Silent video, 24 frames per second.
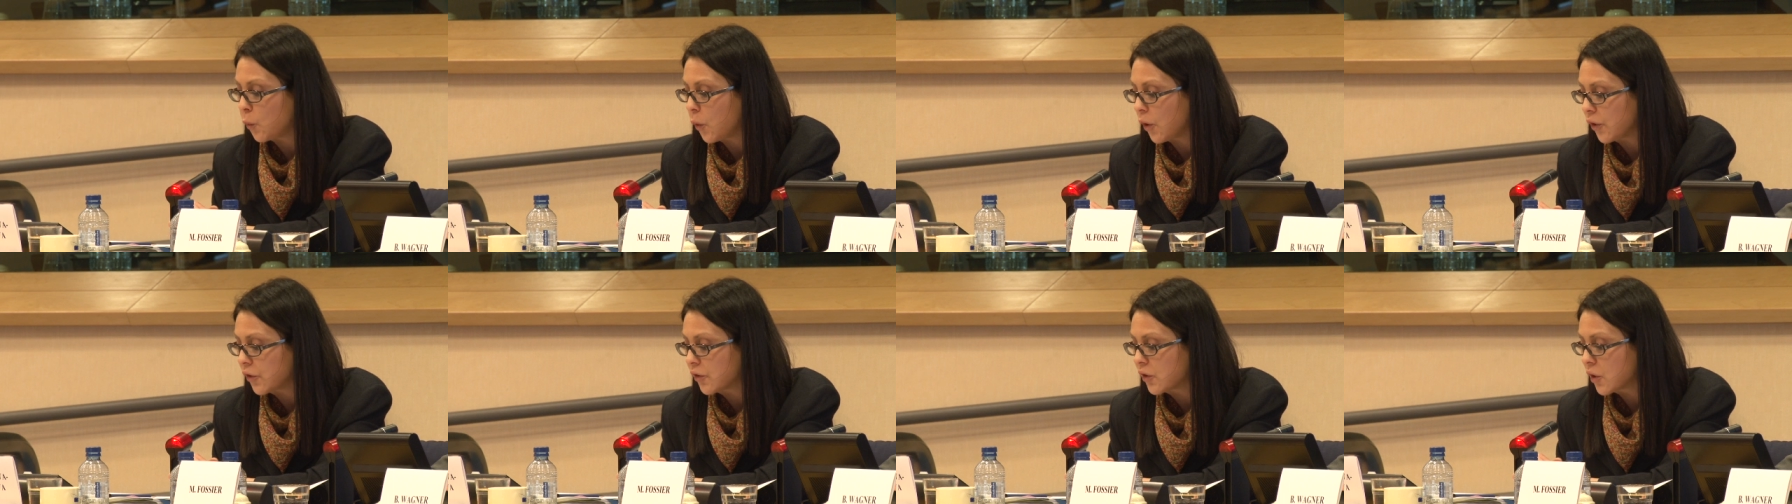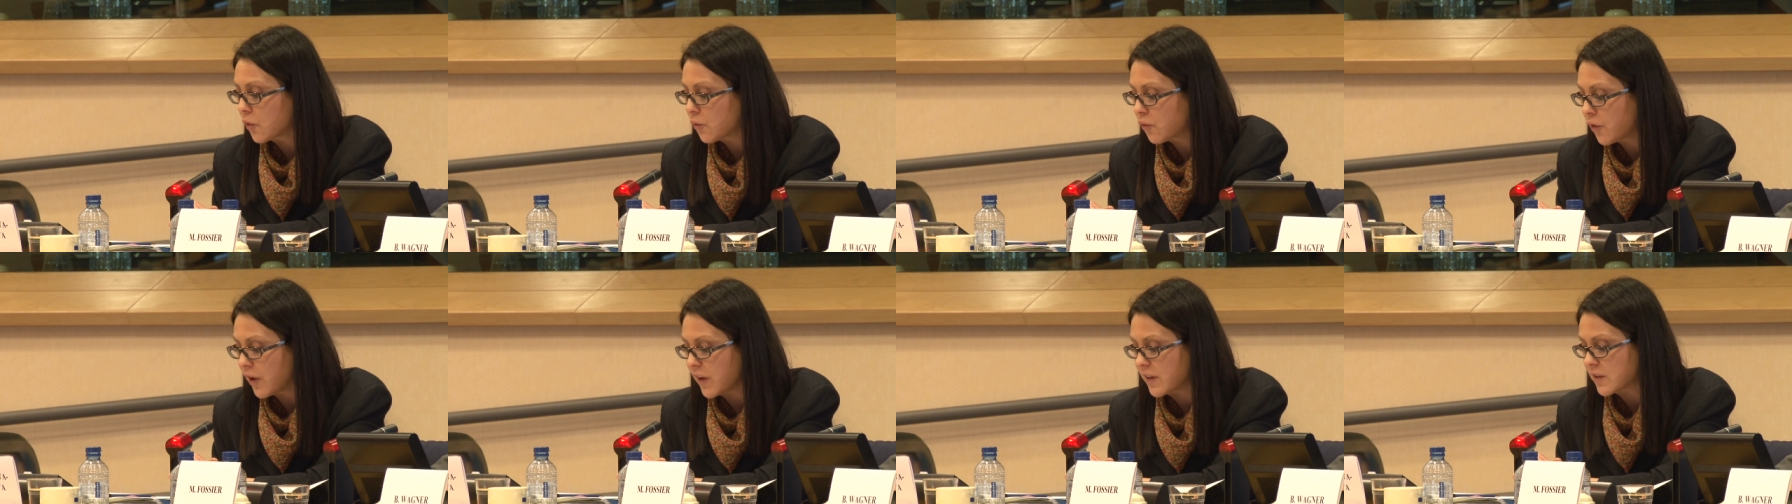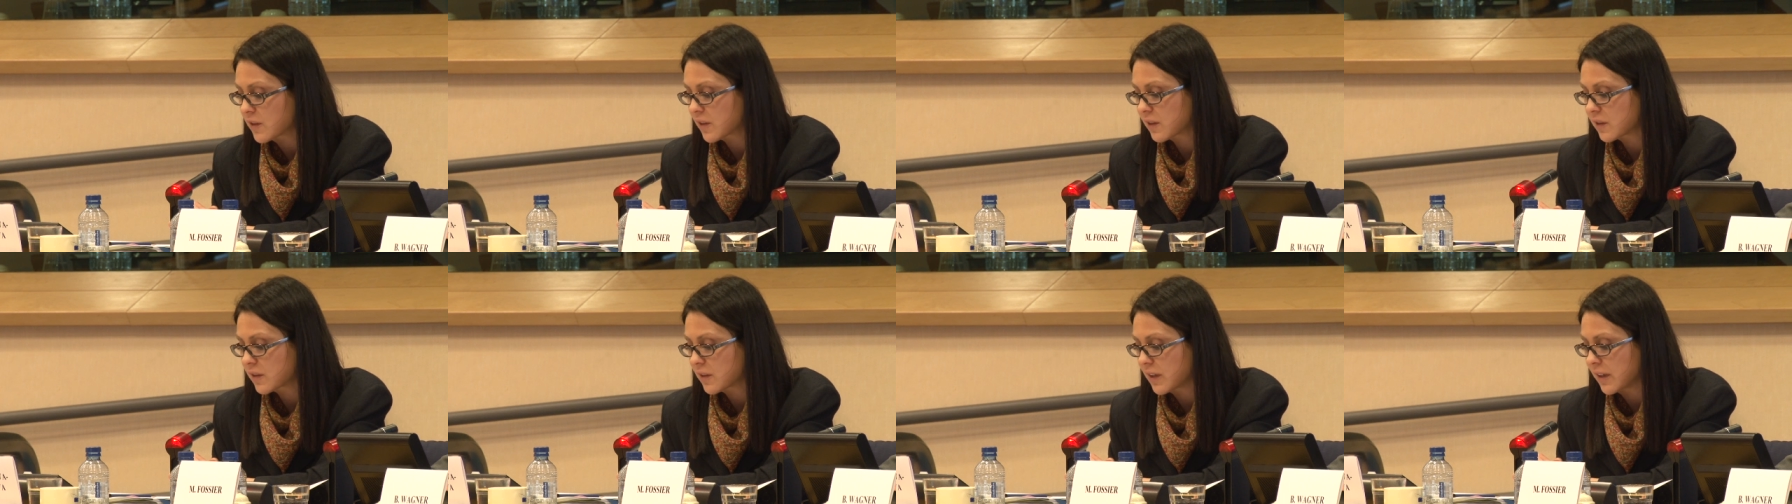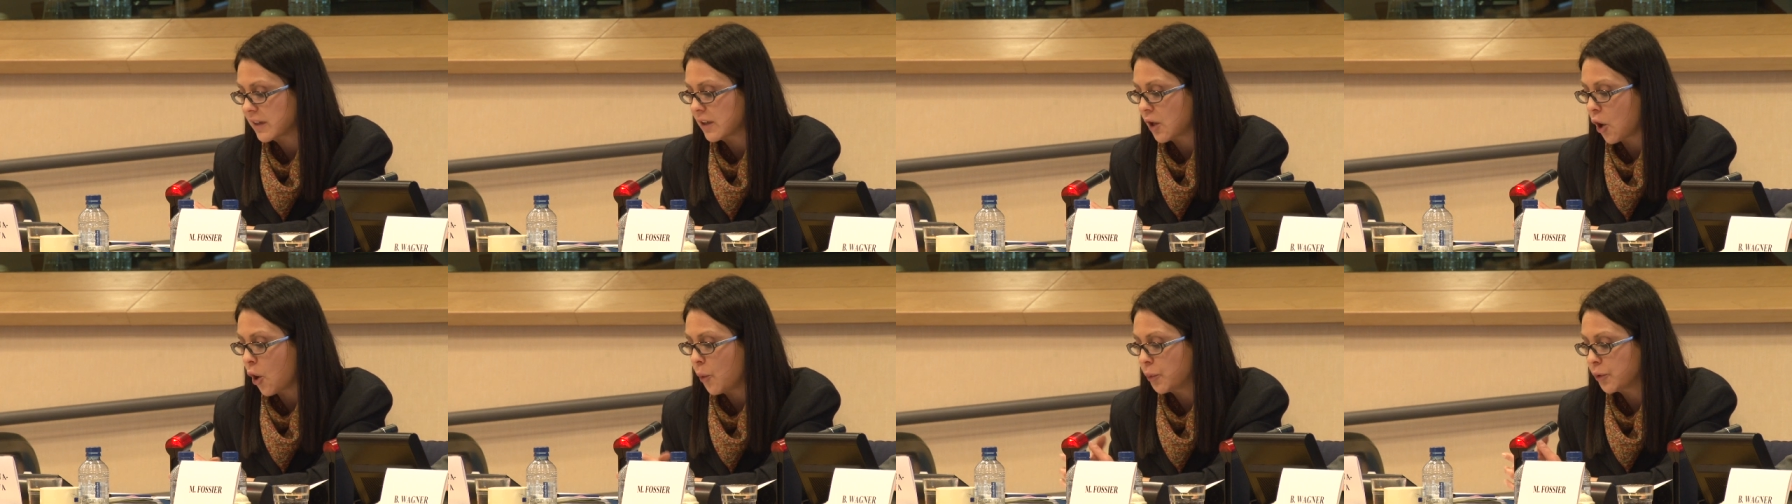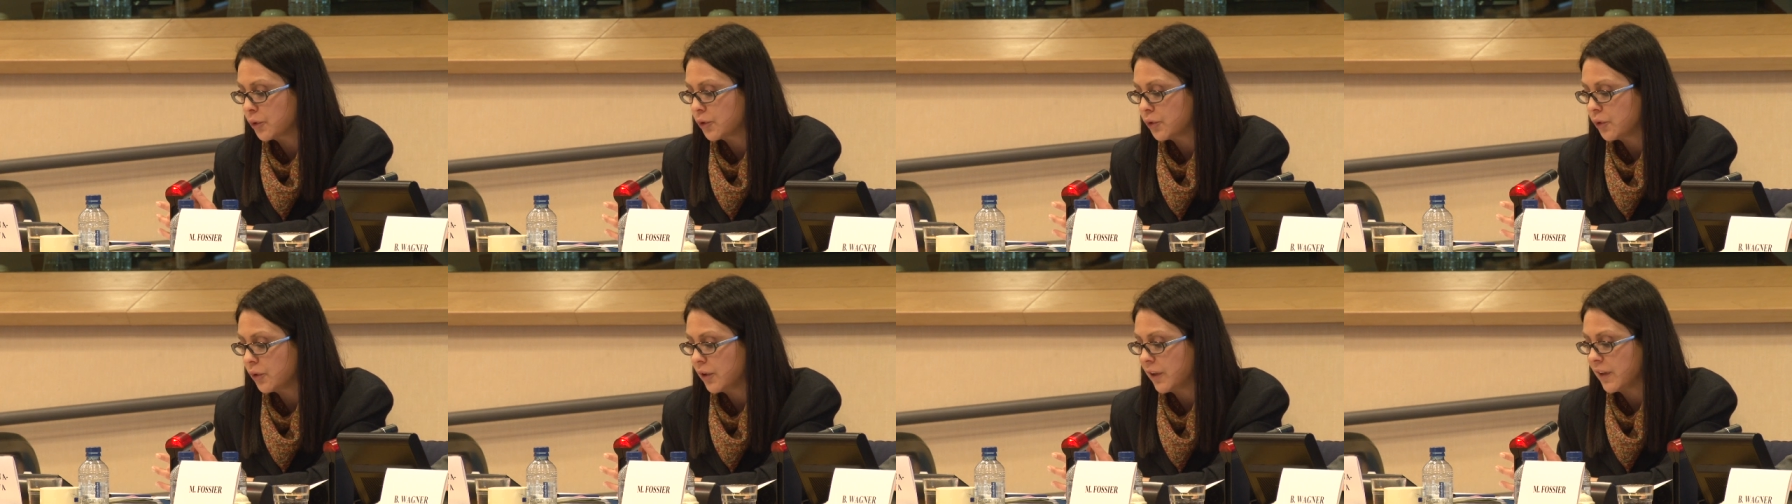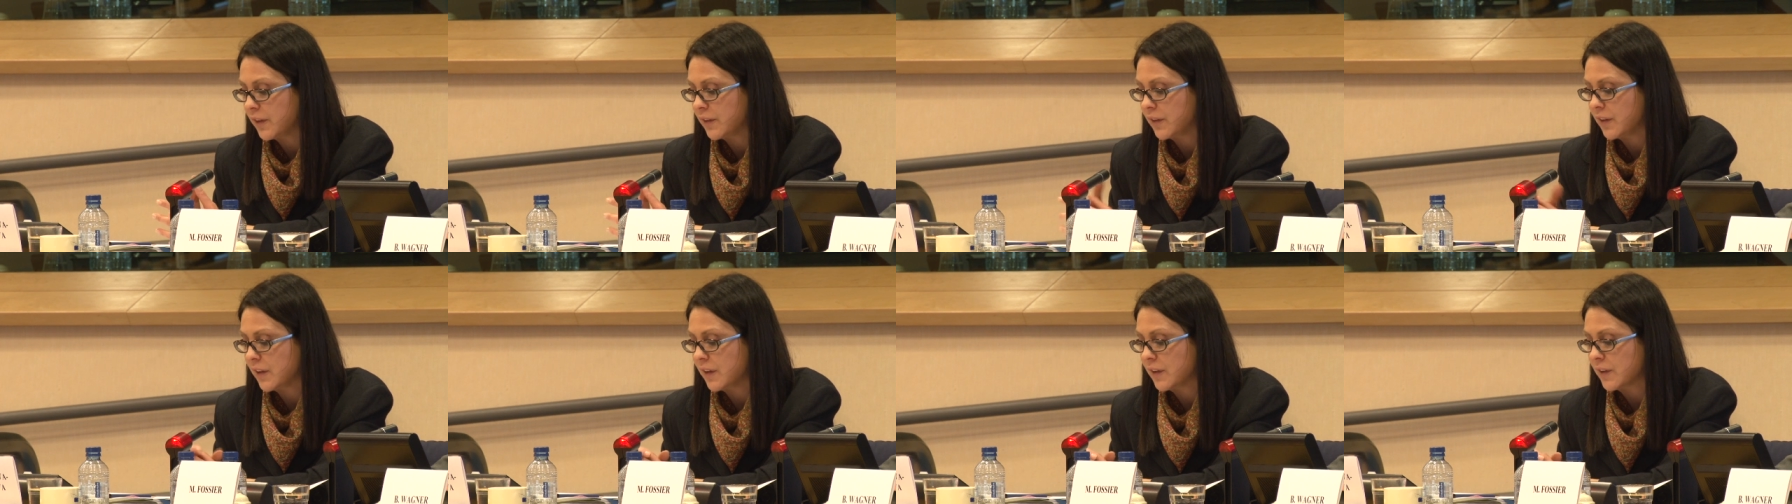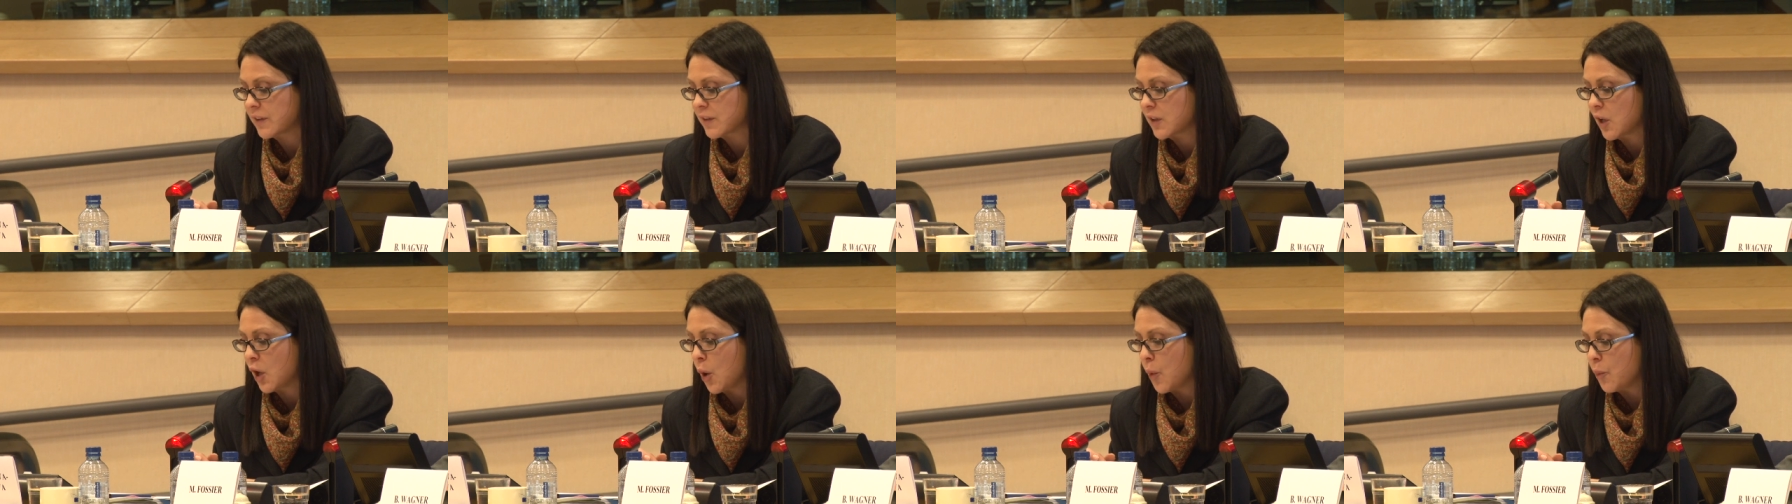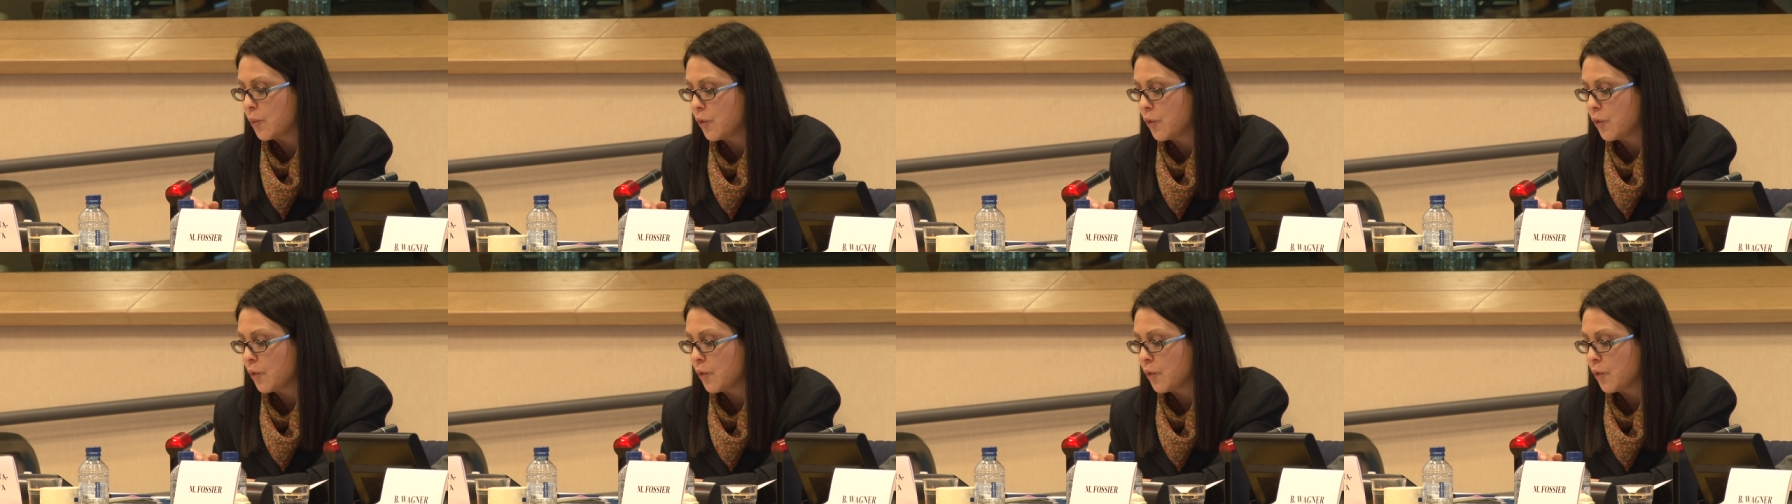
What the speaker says: what the risks and opportunities